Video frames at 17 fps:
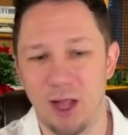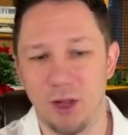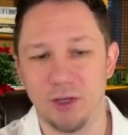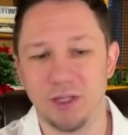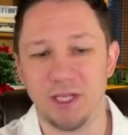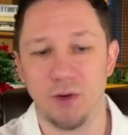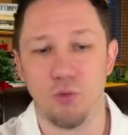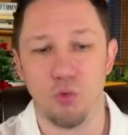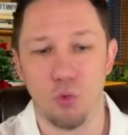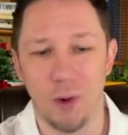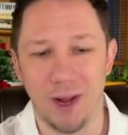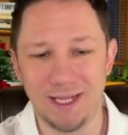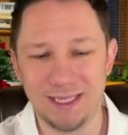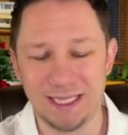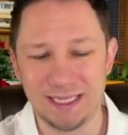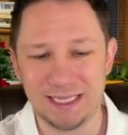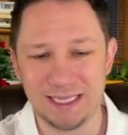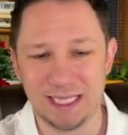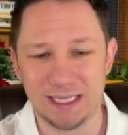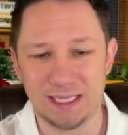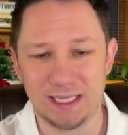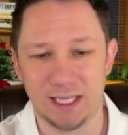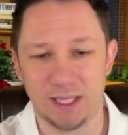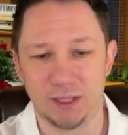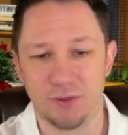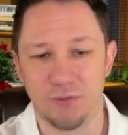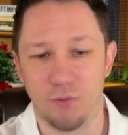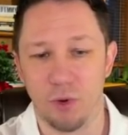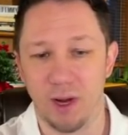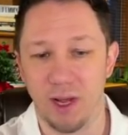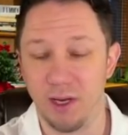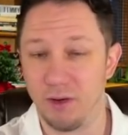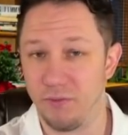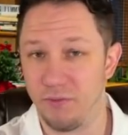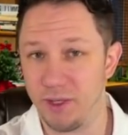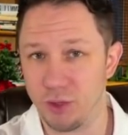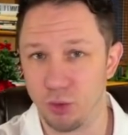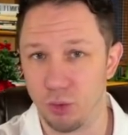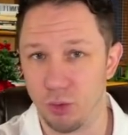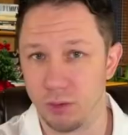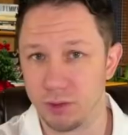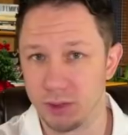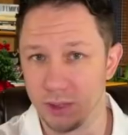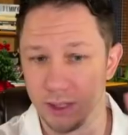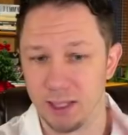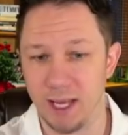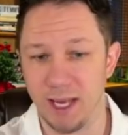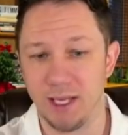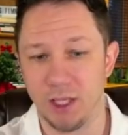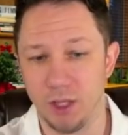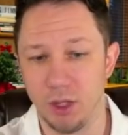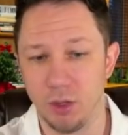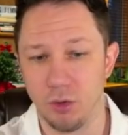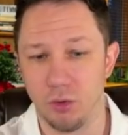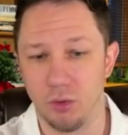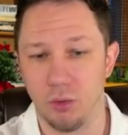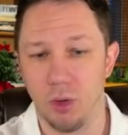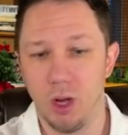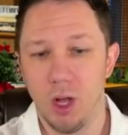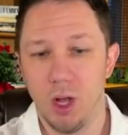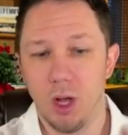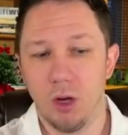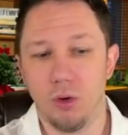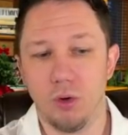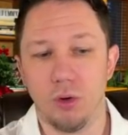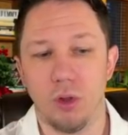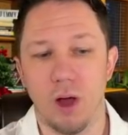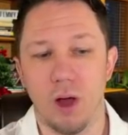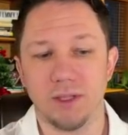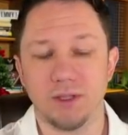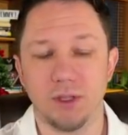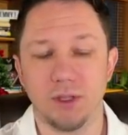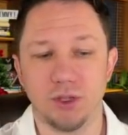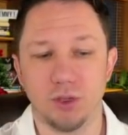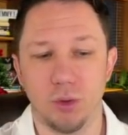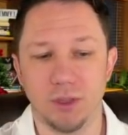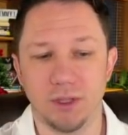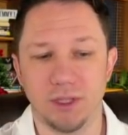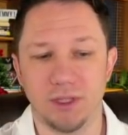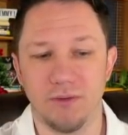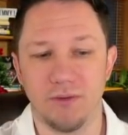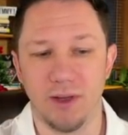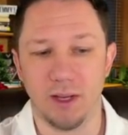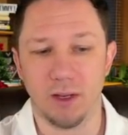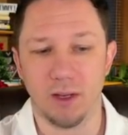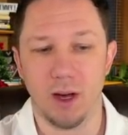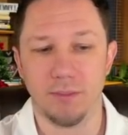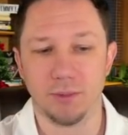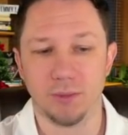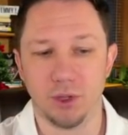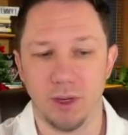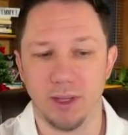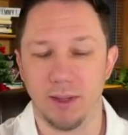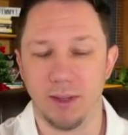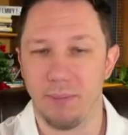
in rent assistance for individuals like you who lost their sources of income during the